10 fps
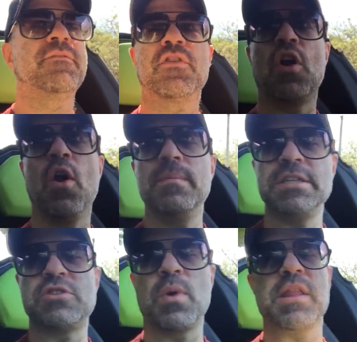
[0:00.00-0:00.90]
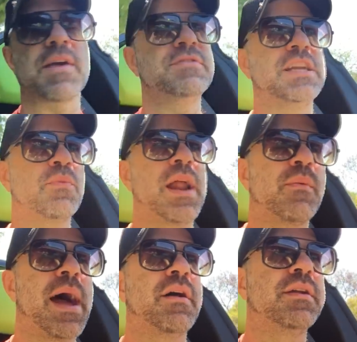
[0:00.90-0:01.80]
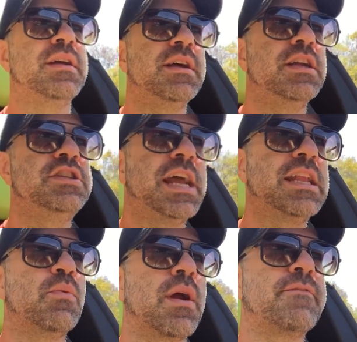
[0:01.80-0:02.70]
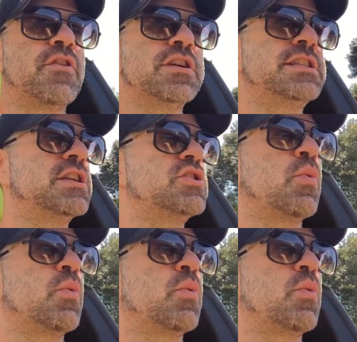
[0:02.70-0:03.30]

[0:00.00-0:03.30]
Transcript: for OMG 2017 right around January 1st,